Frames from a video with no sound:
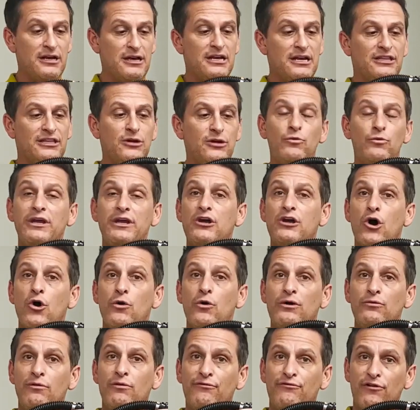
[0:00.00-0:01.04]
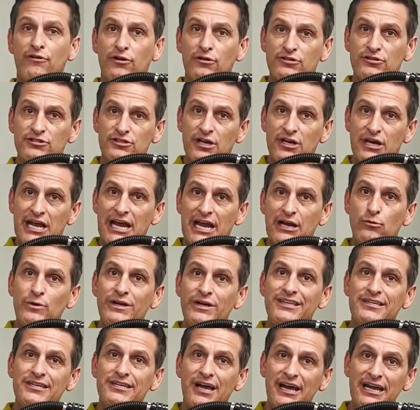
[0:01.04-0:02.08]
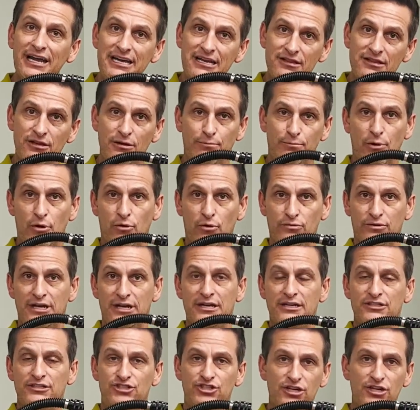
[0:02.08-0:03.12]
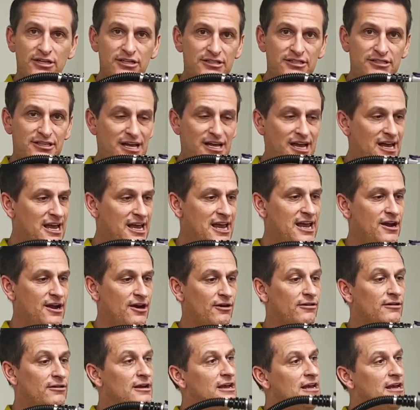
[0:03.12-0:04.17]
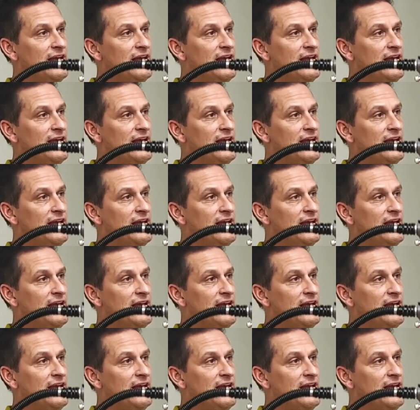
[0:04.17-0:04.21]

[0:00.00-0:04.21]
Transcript: then we go in reverse and we tighten the bolt just a hair